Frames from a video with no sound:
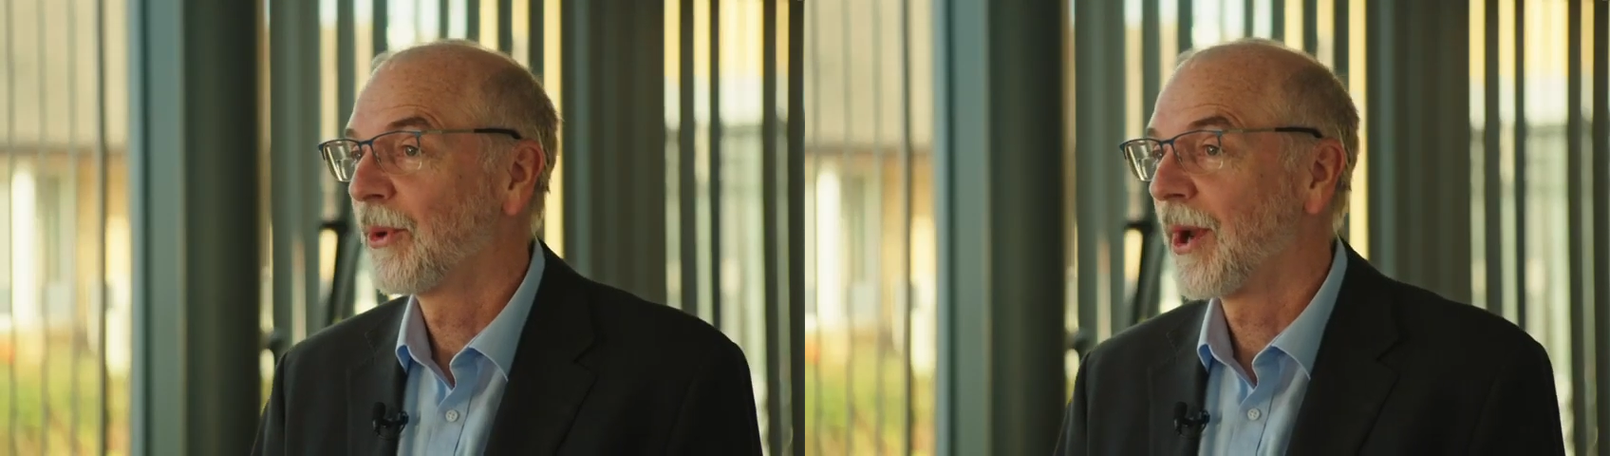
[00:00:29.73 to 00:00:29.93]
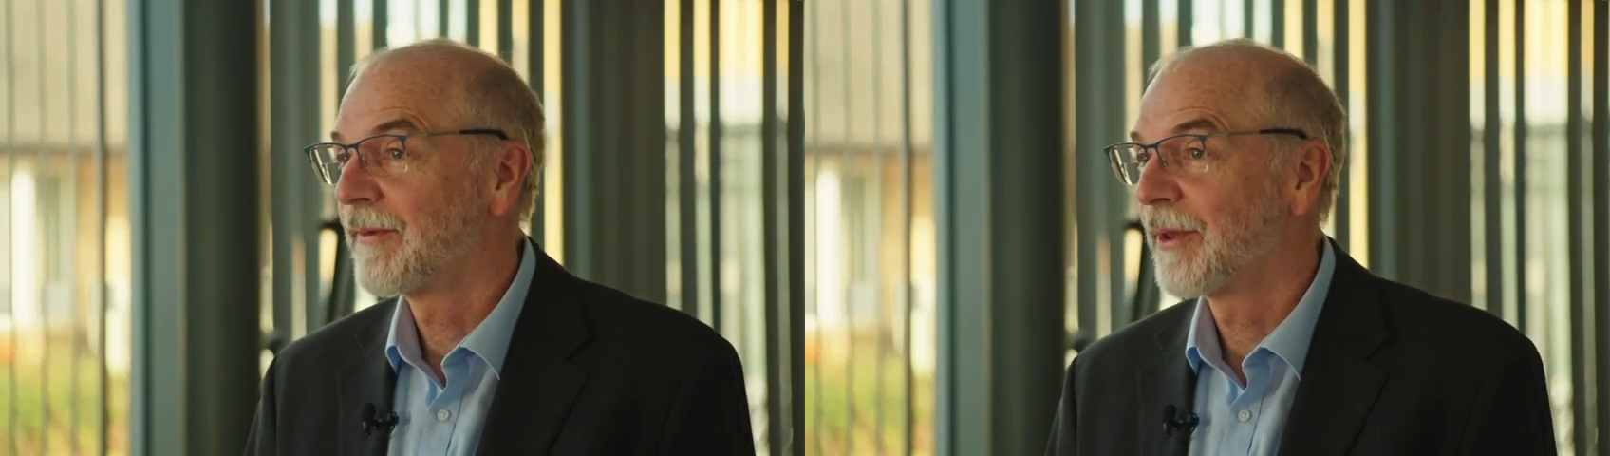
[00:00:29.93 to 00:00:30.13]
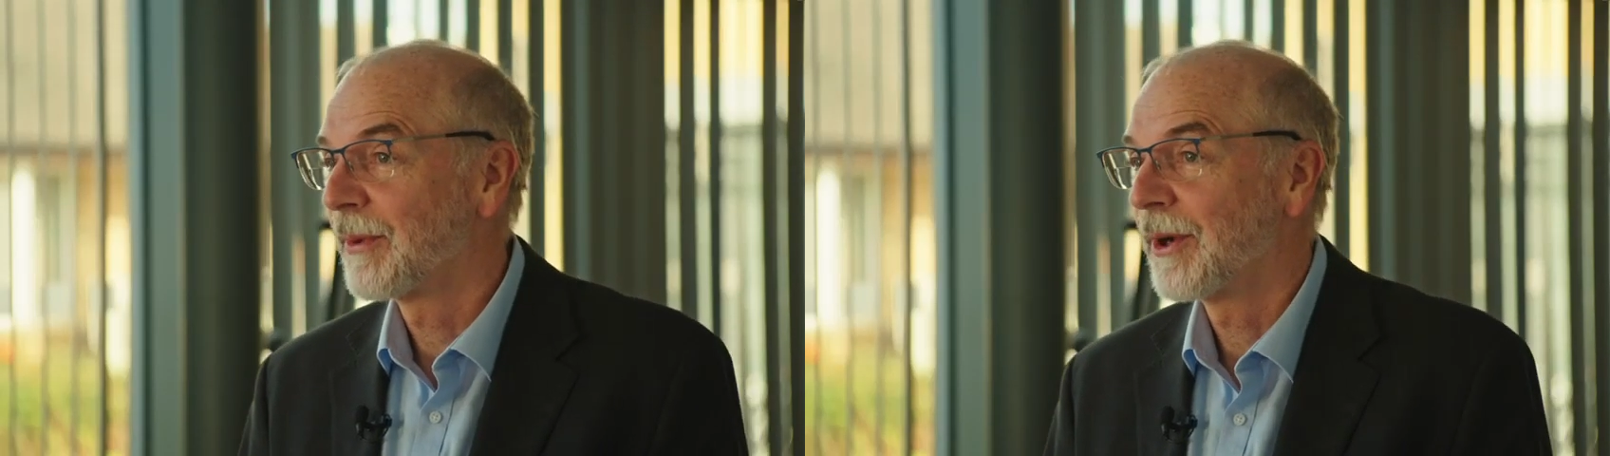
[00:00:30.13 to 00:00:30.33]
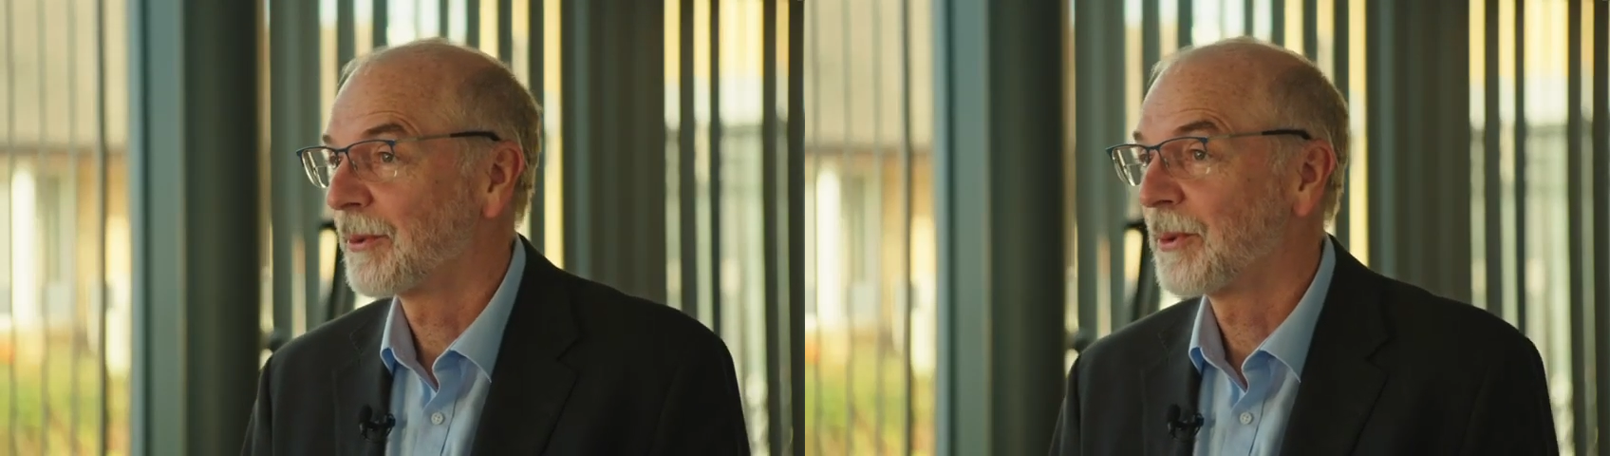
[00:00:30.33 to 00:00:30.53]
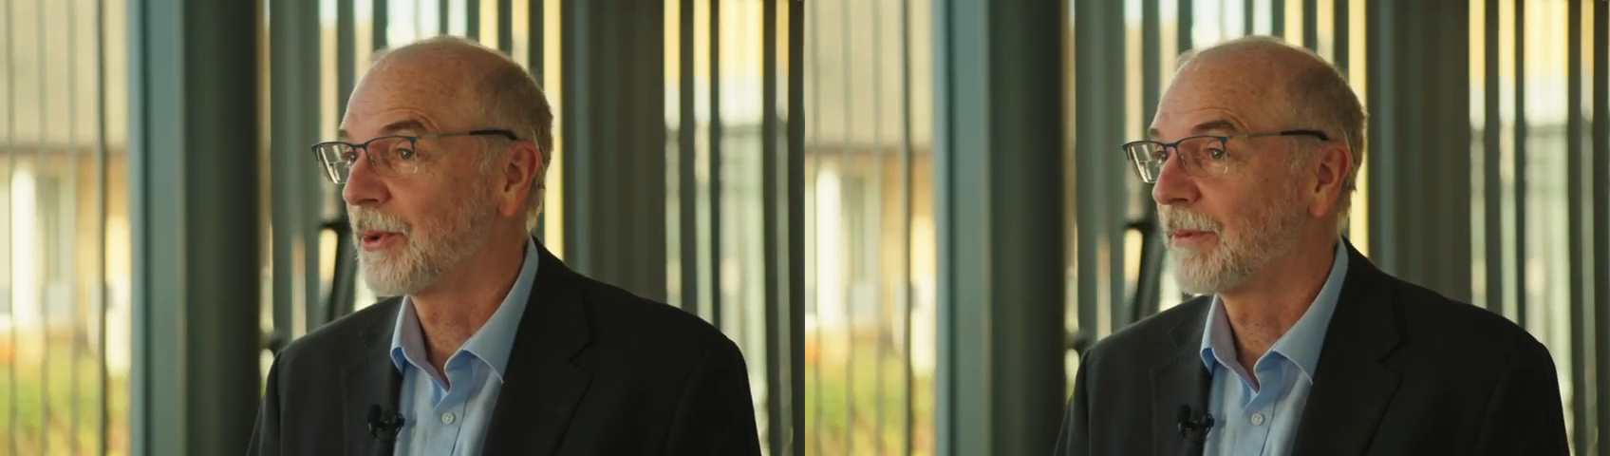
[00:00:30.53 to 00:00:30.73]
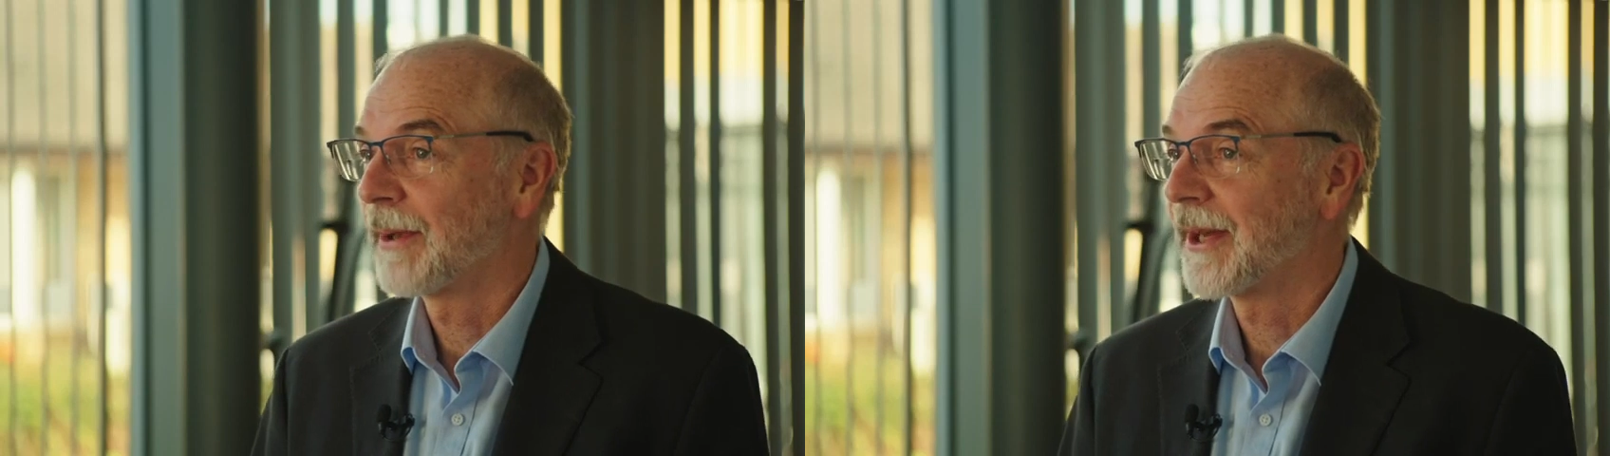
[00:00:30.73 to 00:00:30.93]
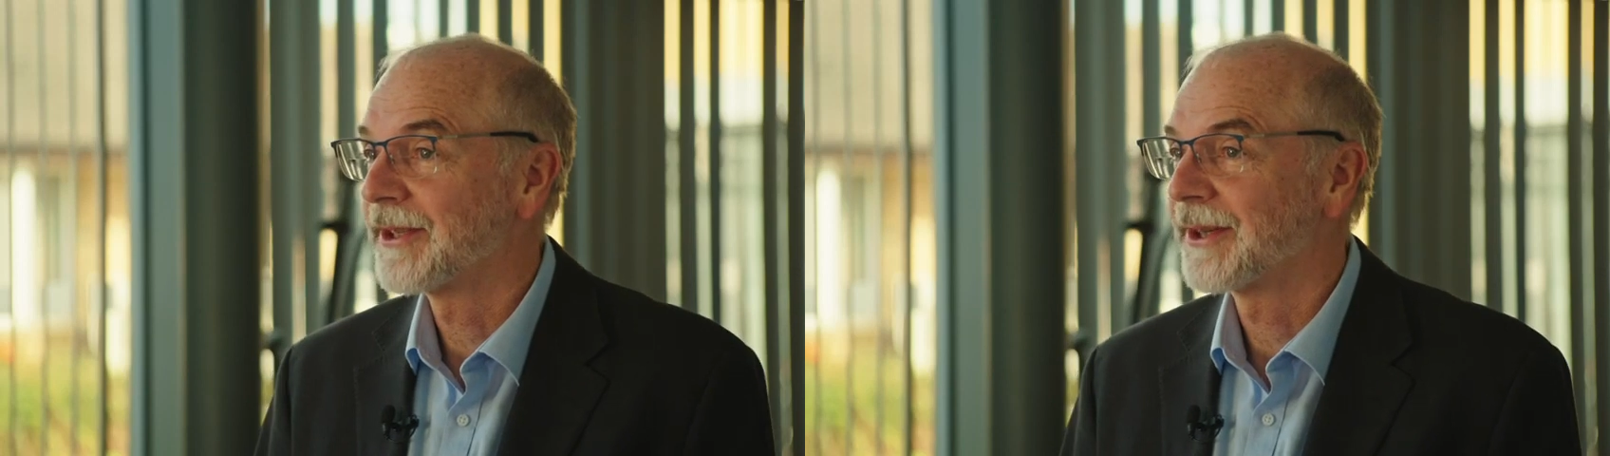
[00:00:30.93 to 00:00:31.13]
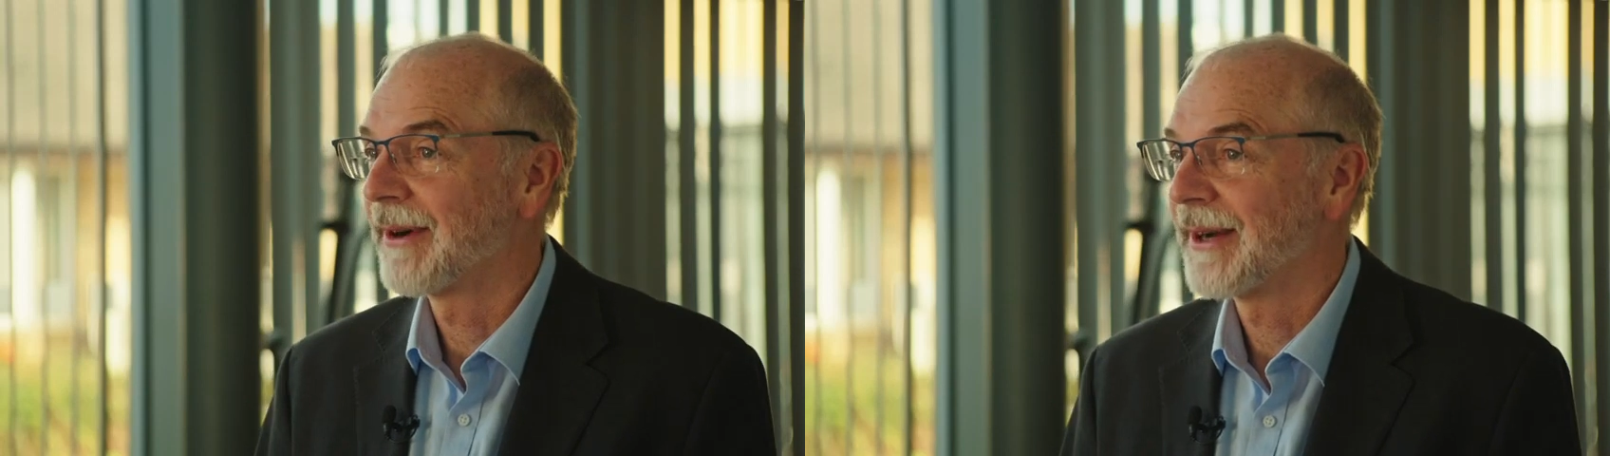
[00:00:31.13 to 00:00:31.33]
all over the world when all the
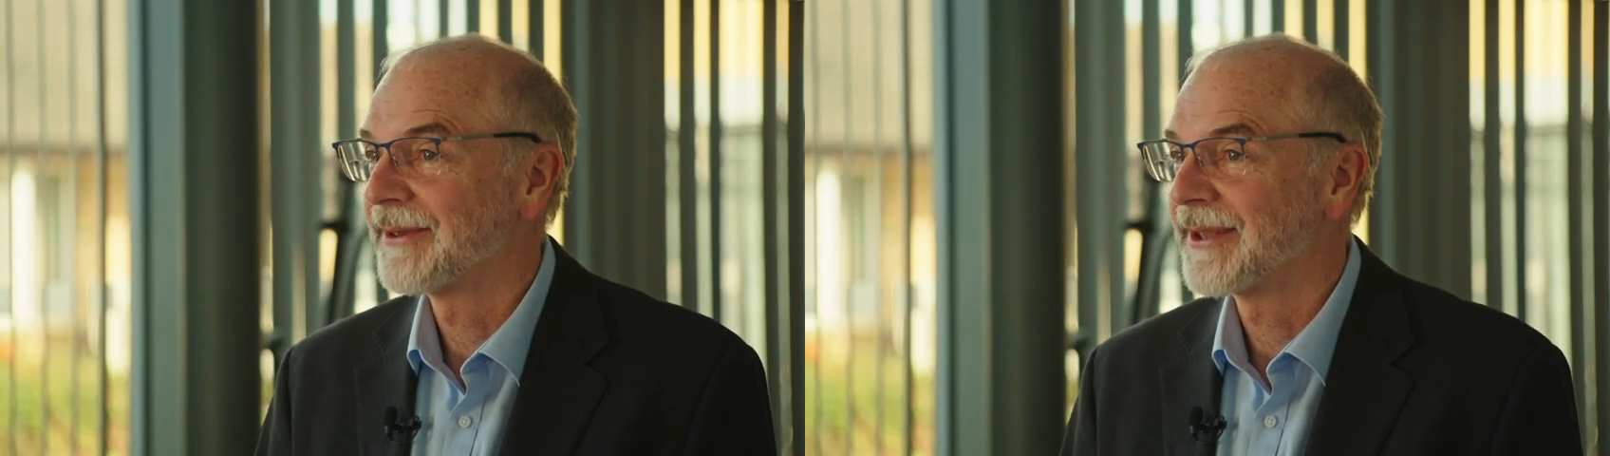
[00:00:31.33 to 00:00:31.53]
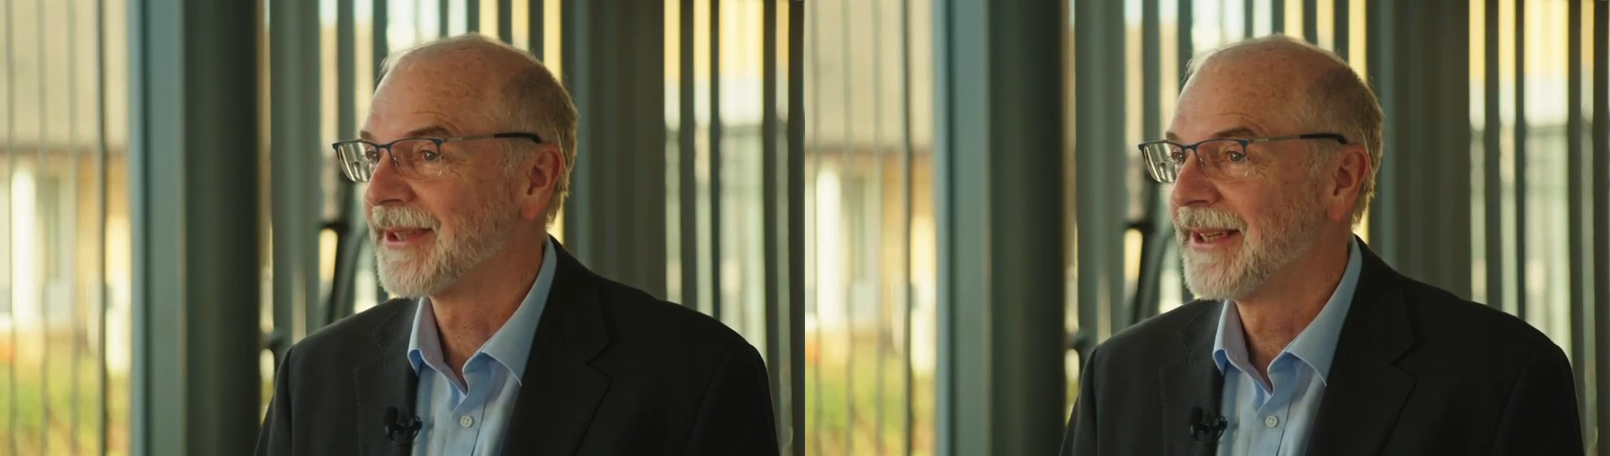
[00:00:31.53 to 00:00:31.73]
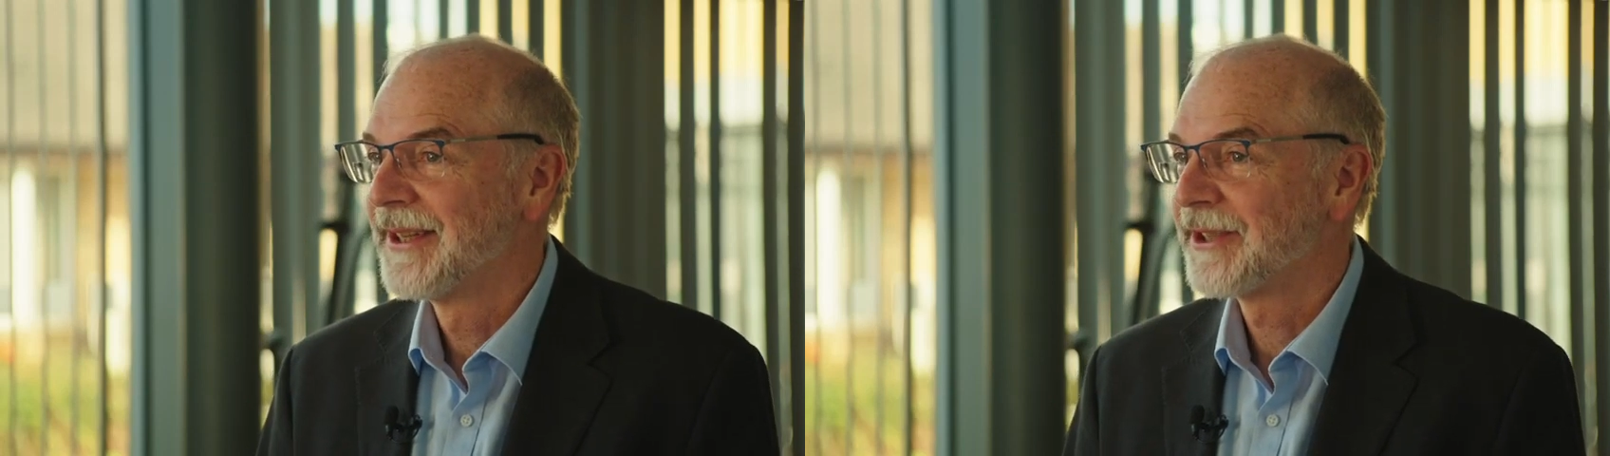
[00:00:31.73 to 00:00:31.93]
planes are grounded.